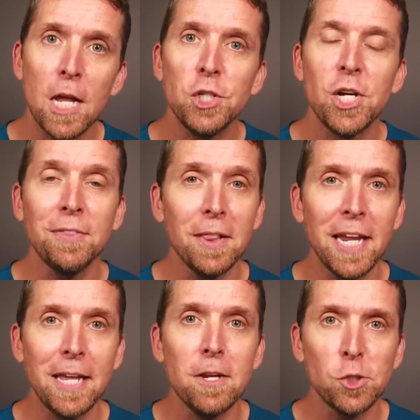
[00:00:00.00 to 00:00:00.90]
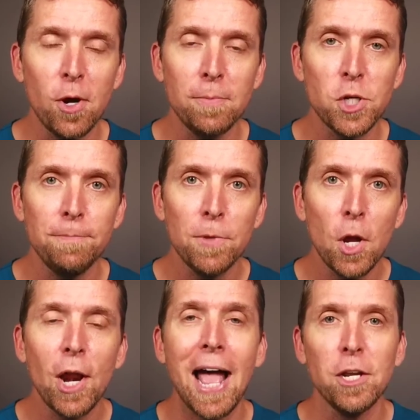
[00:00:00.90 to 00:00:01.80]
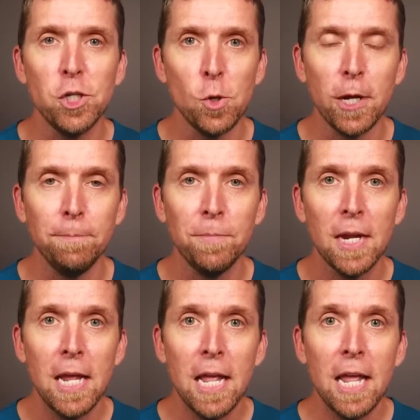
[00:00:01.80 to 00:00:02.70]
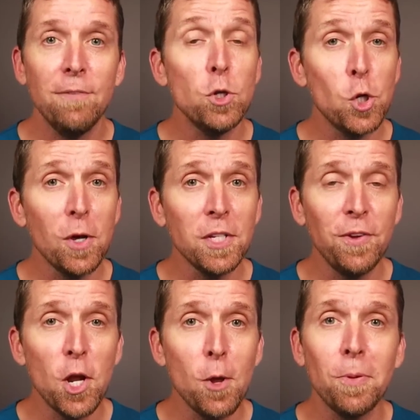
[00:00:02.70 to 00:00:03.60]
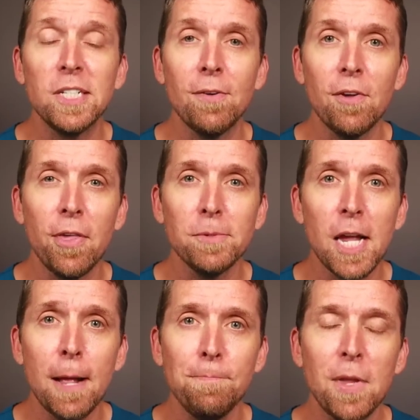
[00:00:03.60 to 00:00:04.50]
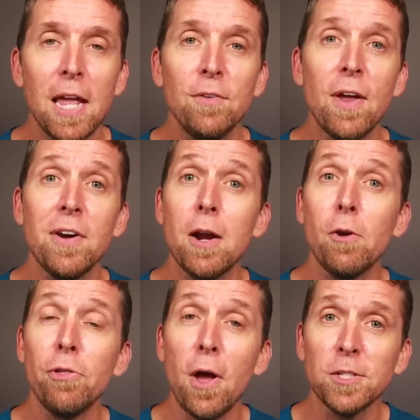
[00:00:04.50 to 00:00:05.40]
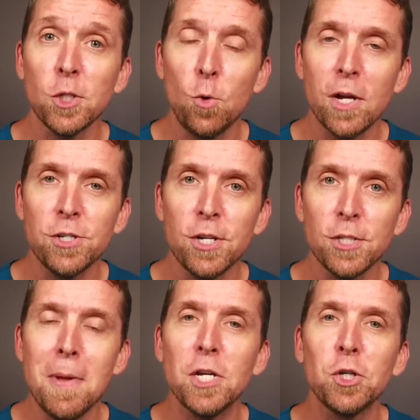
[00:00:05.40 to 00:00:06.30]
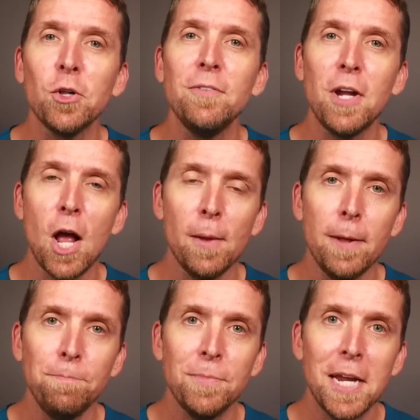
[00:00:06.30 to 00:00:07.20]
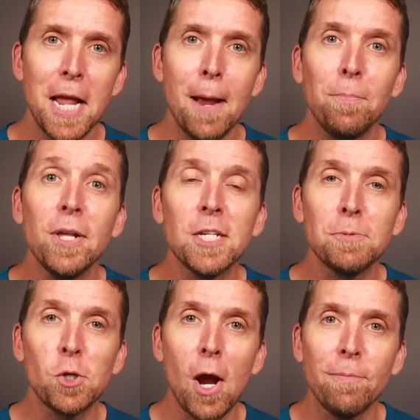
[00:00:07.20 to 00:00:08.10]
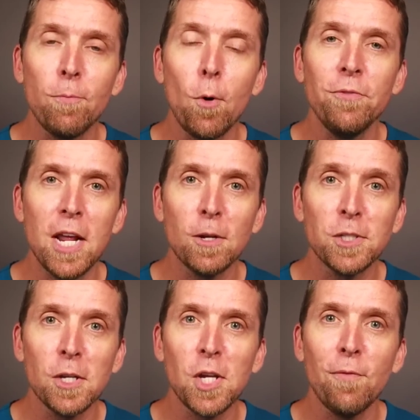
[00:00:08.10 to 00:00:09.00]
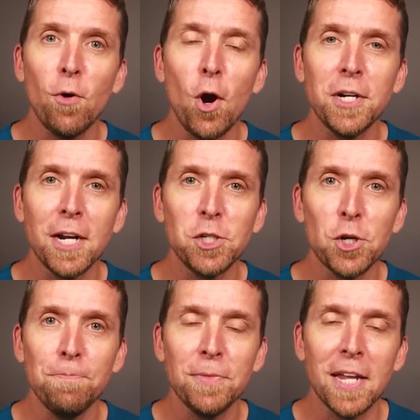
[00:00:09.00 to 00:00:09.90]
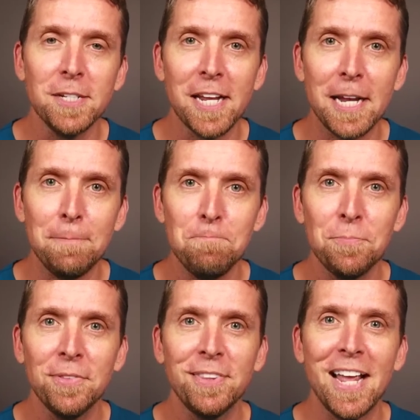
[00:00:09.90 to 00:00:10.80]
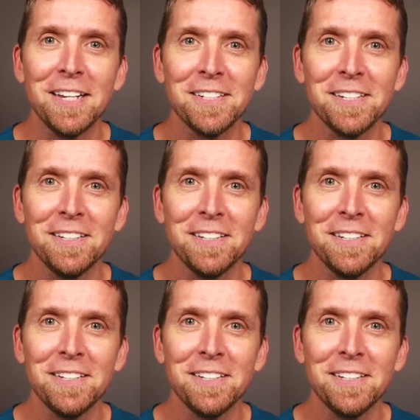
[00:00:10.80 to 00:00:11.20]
Check the link in the description on how to join. If you enjoyed this video, please give it a thumbs up. If you have any other thoughts or questions, make sure to leave a comment. And please subscribe for more videos on software architecture and design. Thanks.